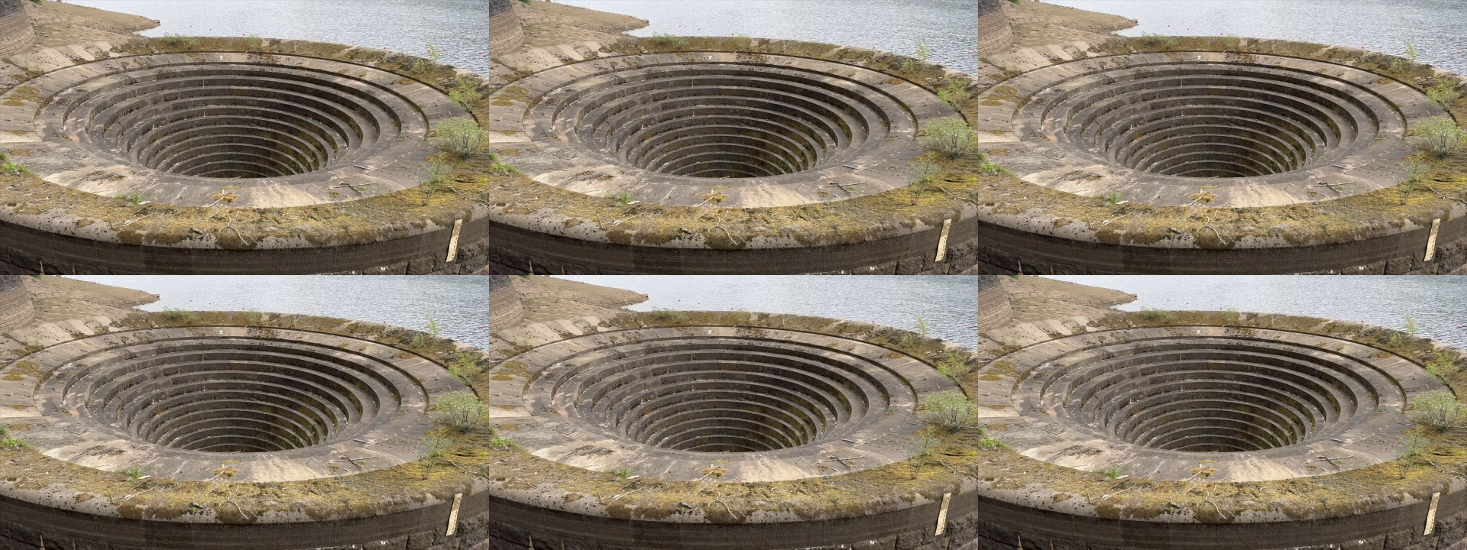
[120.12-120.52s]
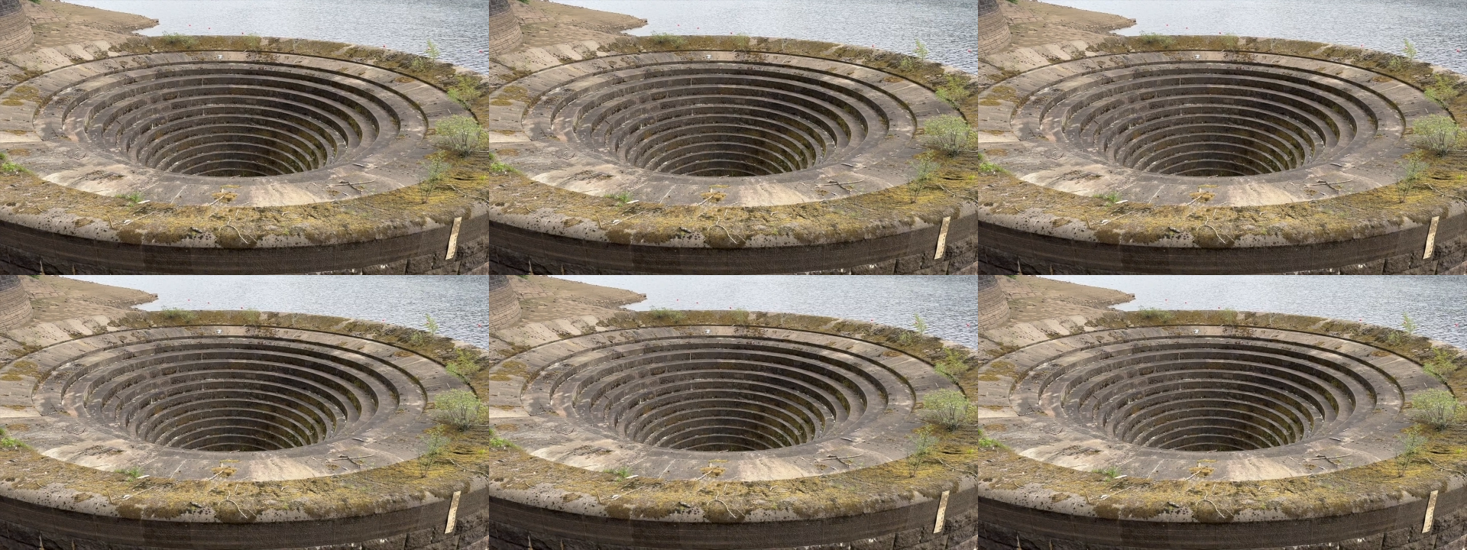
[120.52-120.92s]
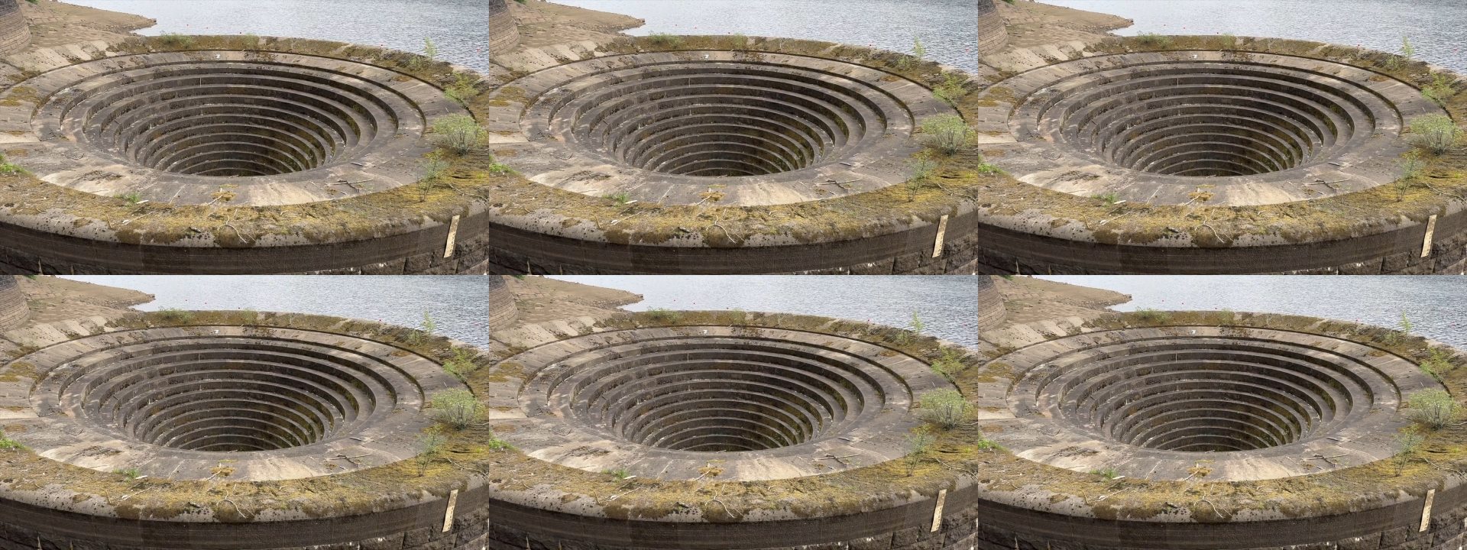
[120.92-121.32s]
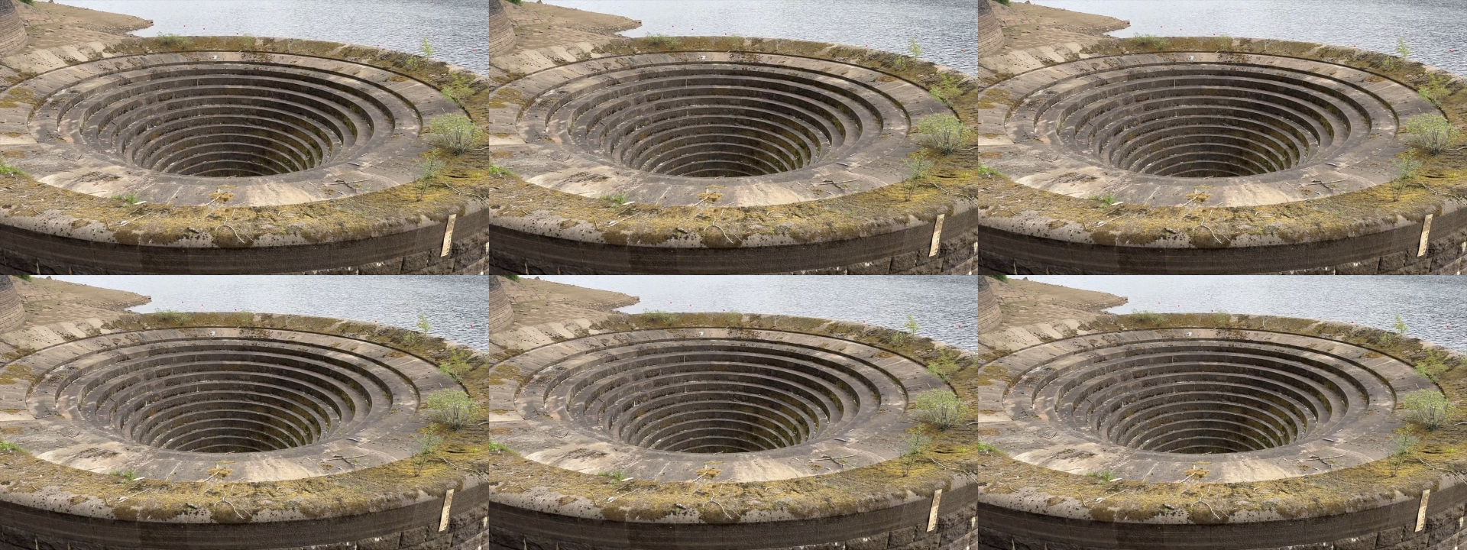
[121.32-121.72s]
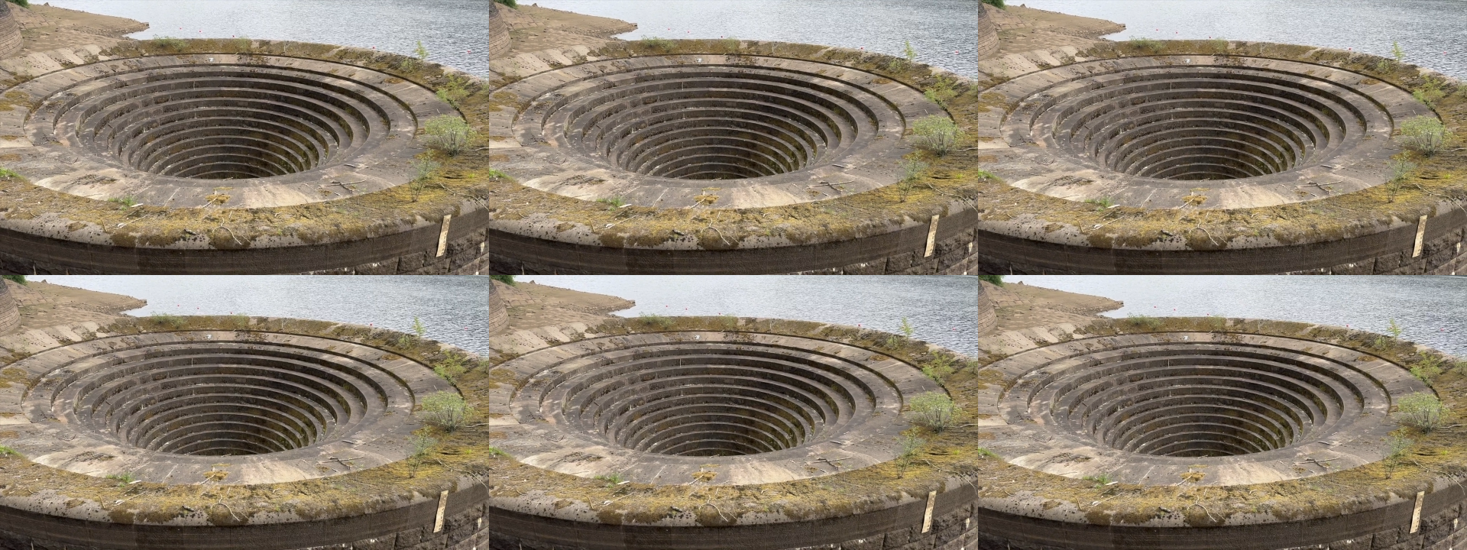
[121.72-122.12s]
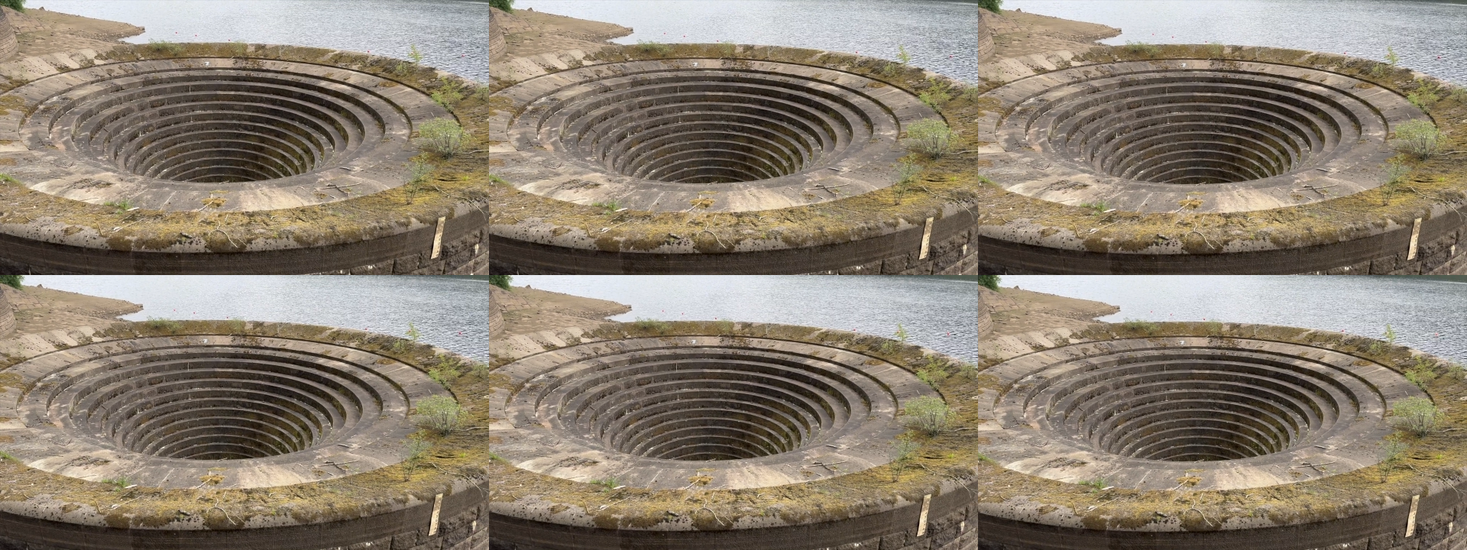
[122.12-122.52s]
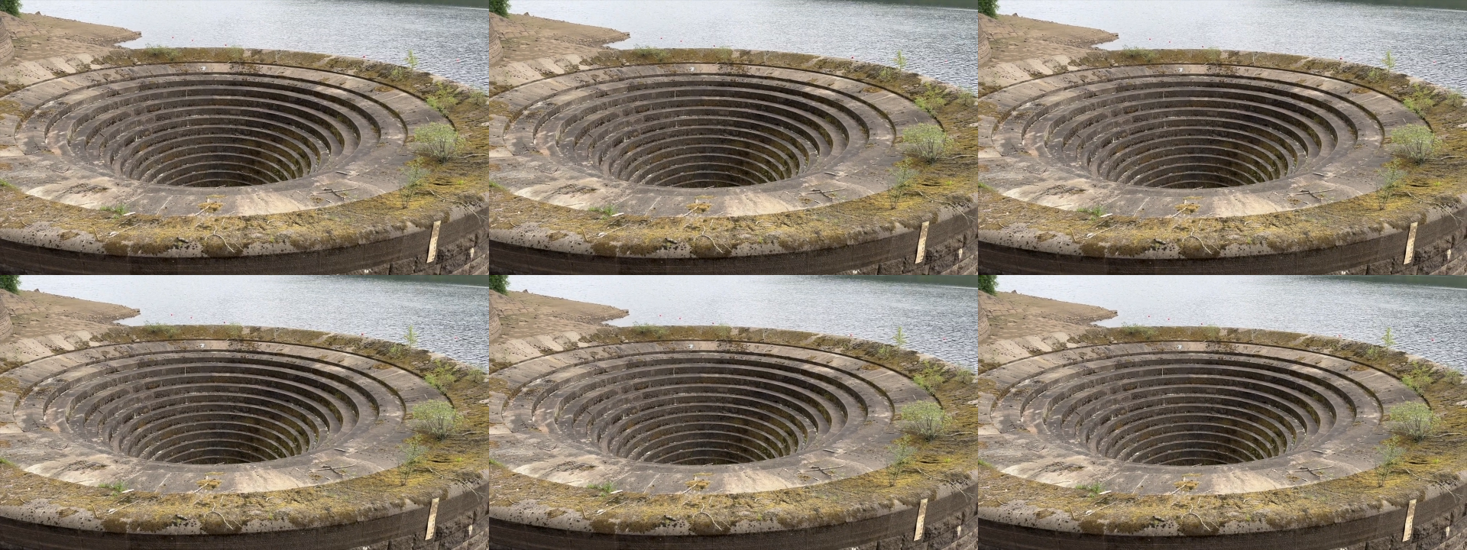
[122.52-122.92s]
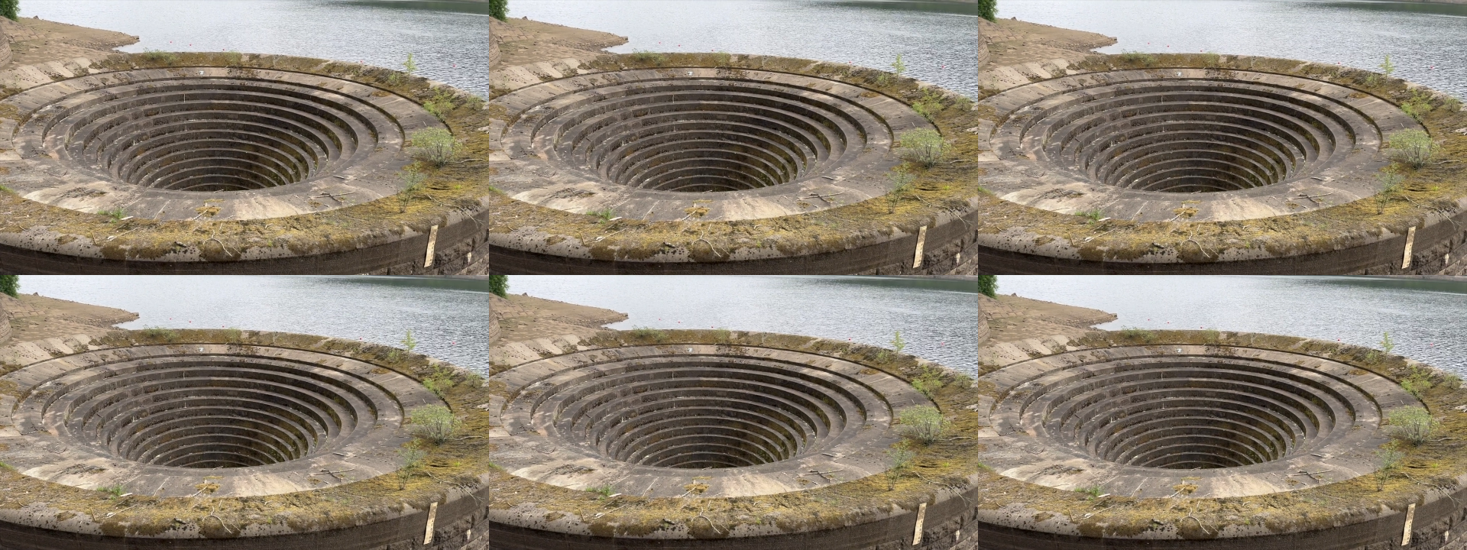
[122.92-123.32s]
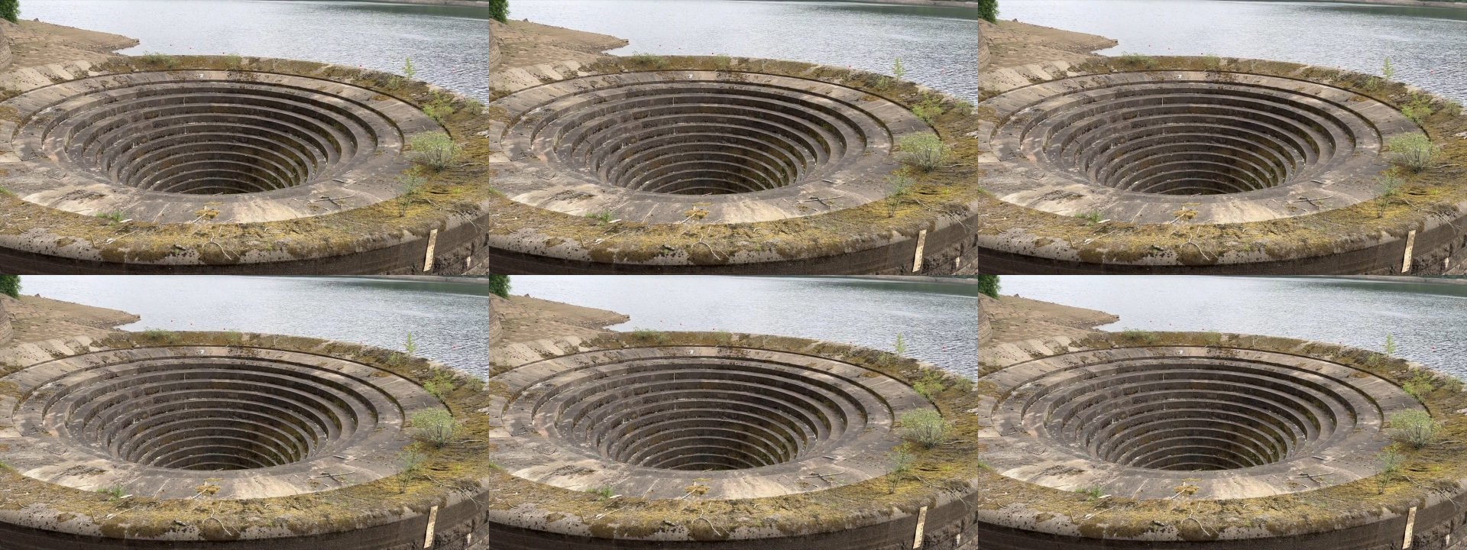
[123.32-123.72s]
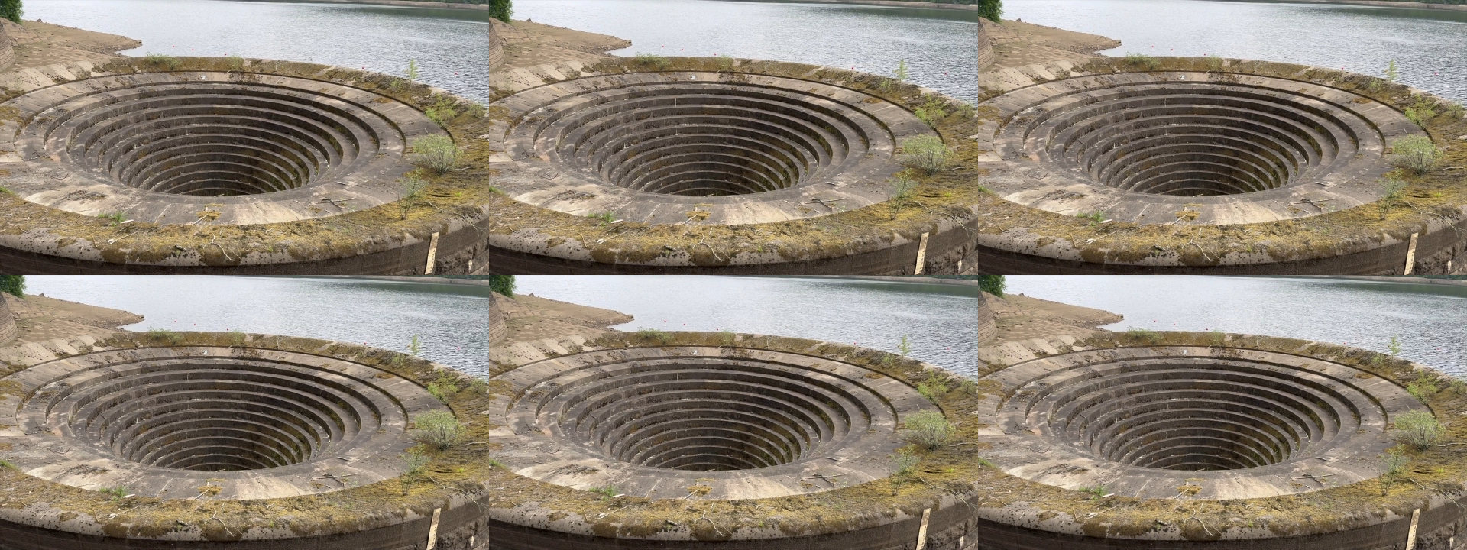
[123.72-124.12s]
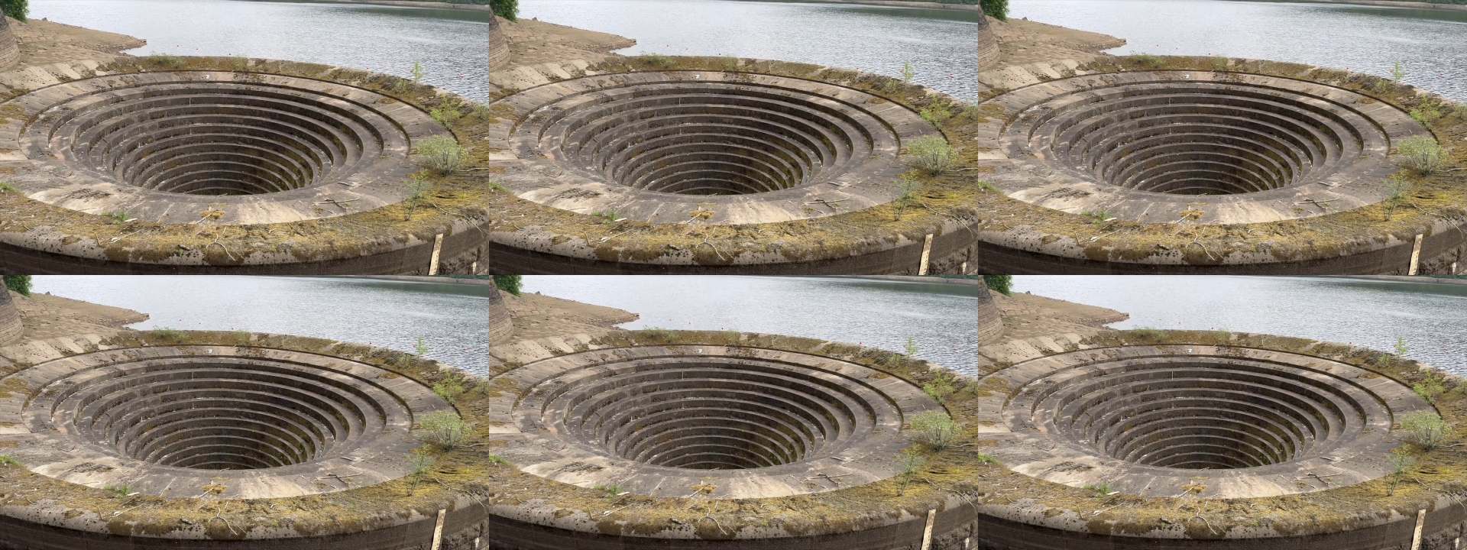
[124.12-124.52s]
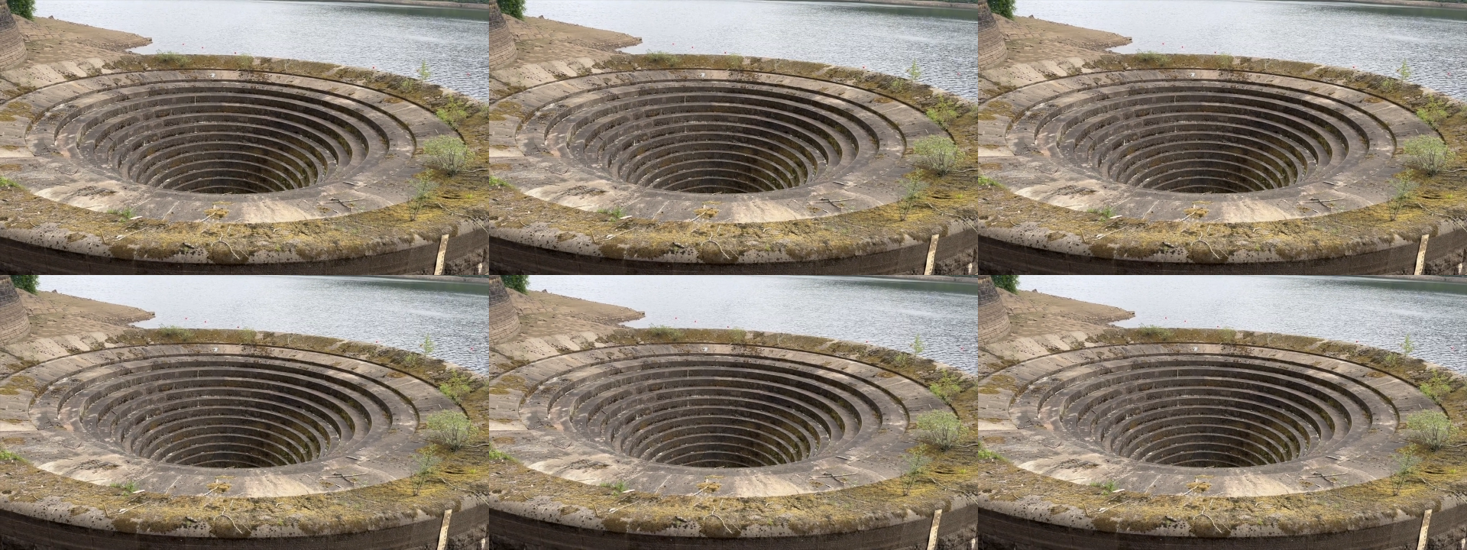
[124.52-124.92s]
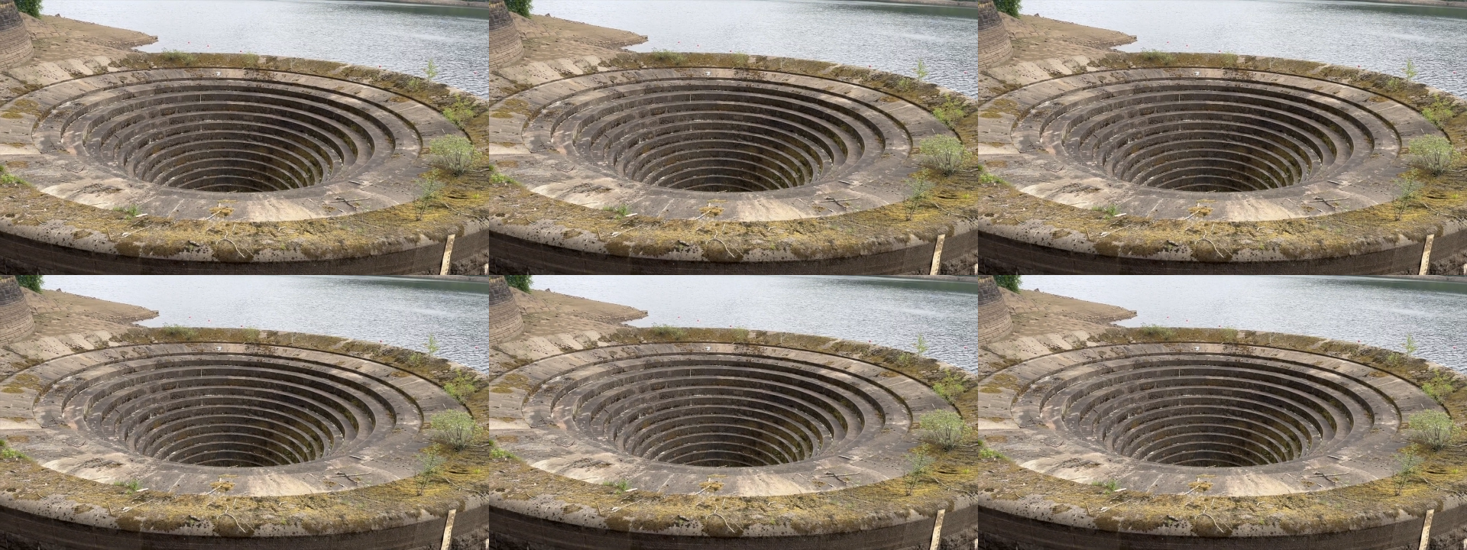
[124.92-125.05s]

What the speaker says: [unreadable: no face in view]